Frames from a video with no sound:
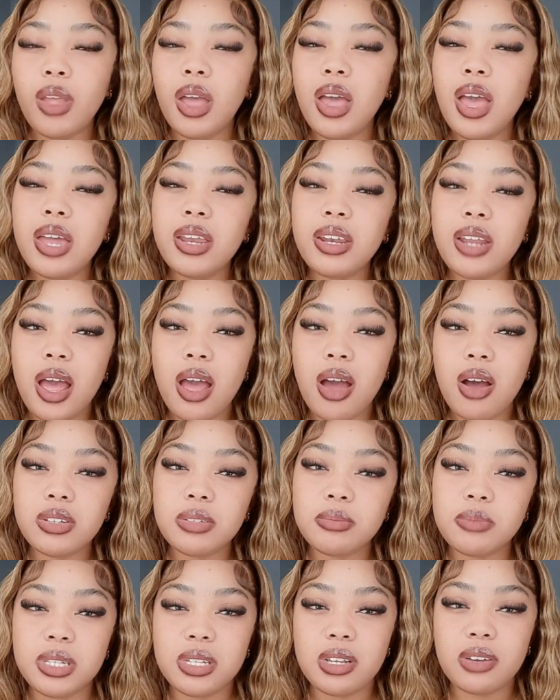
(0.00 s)
and I
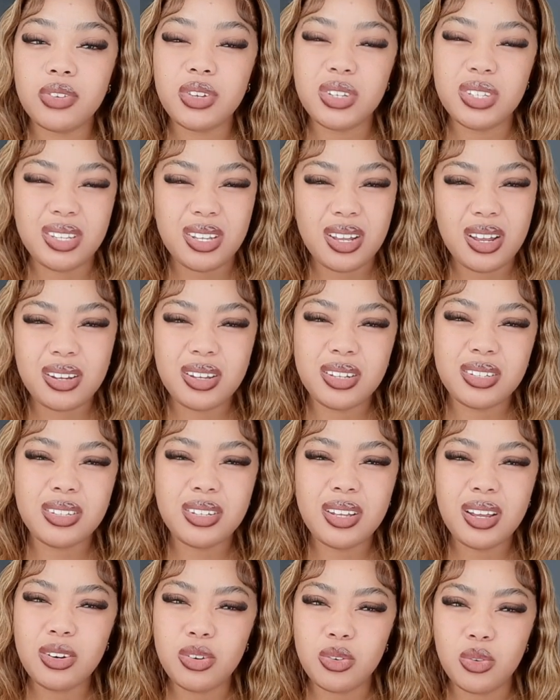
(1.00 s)
asked myself, is
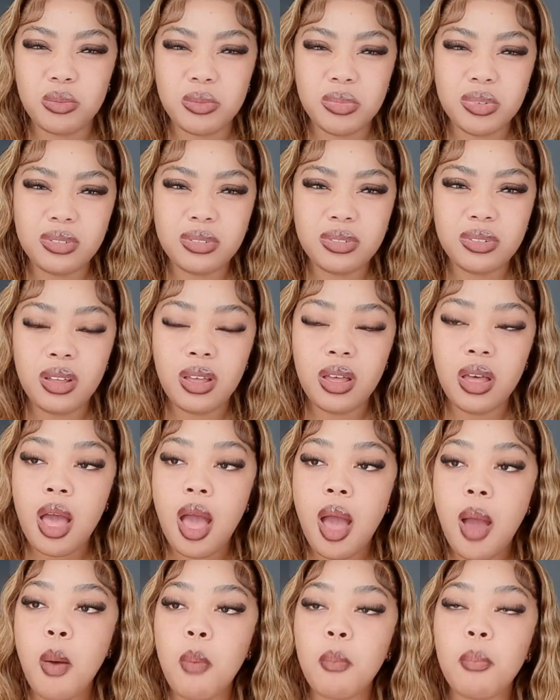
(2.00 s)
that normal?
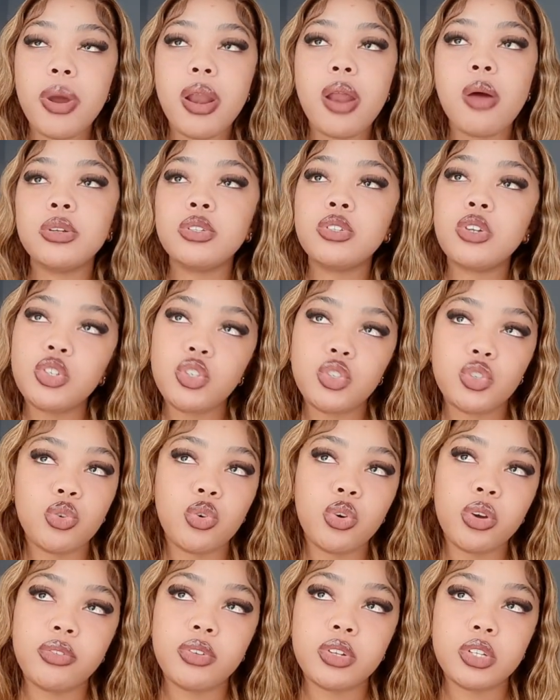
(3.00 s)
But I was not
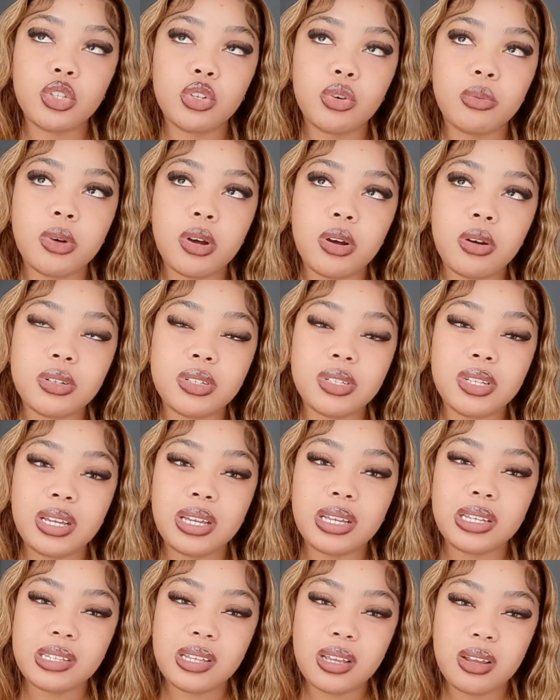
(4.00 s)
sure if it's normal. I was
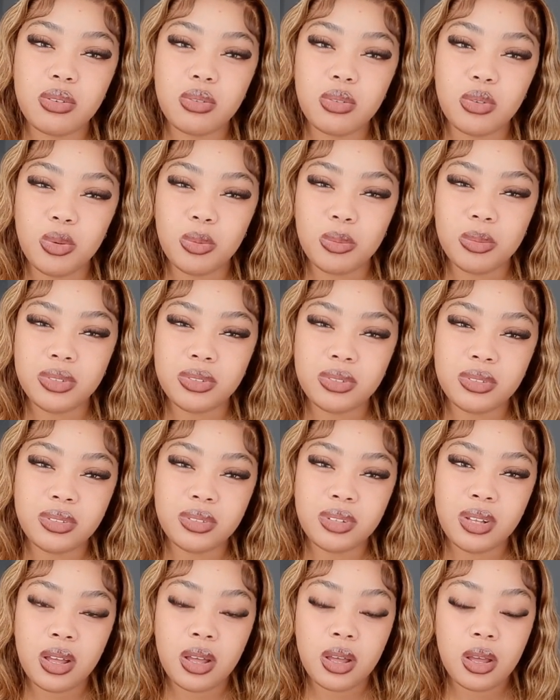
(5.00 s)
like, is that normal?
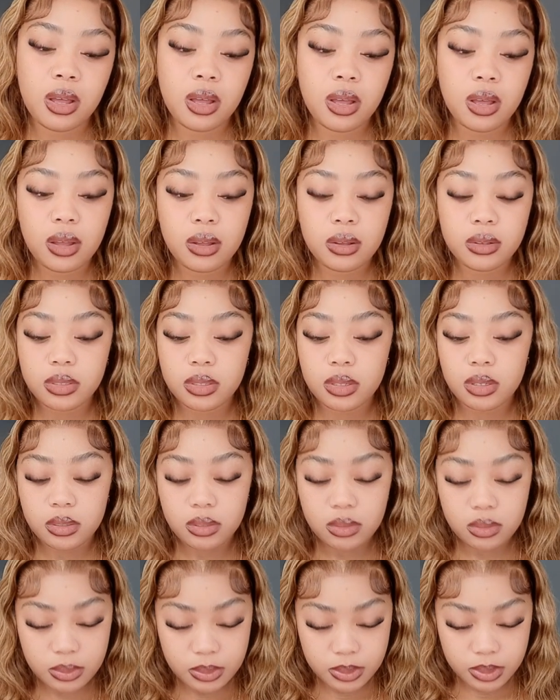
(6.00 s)
So you
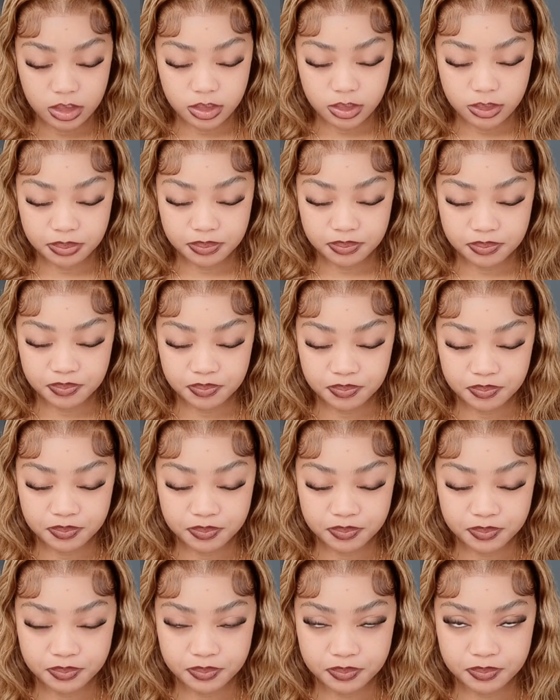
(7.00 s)
know
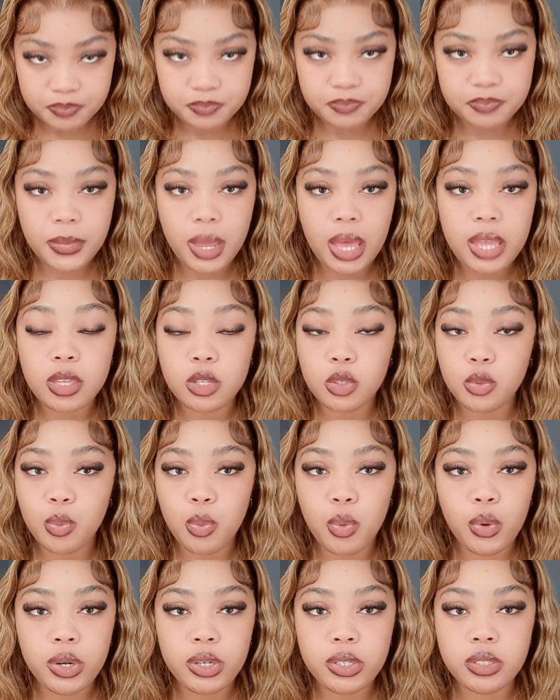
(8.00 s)
what? At this
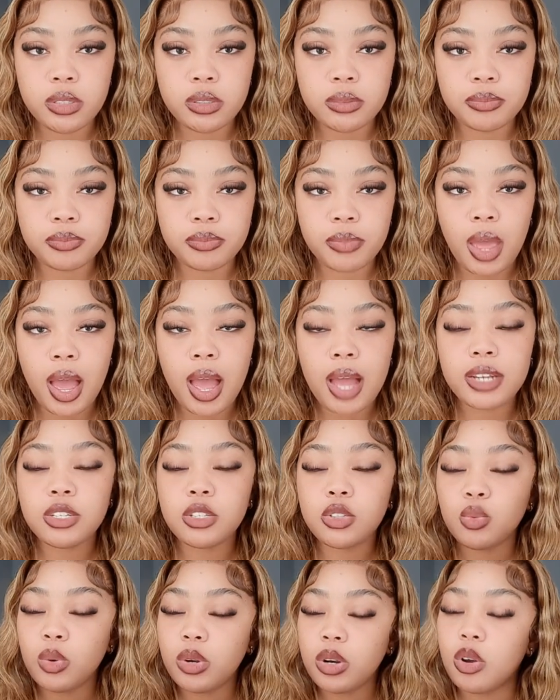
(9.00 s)
point, I
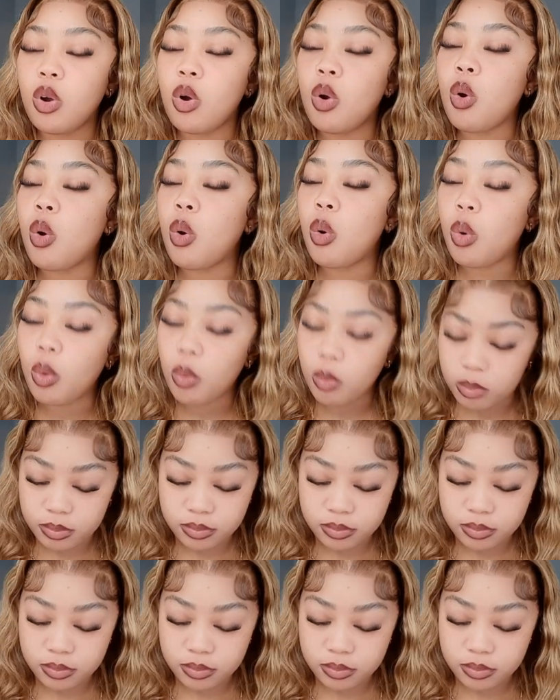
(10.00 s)
just want to go home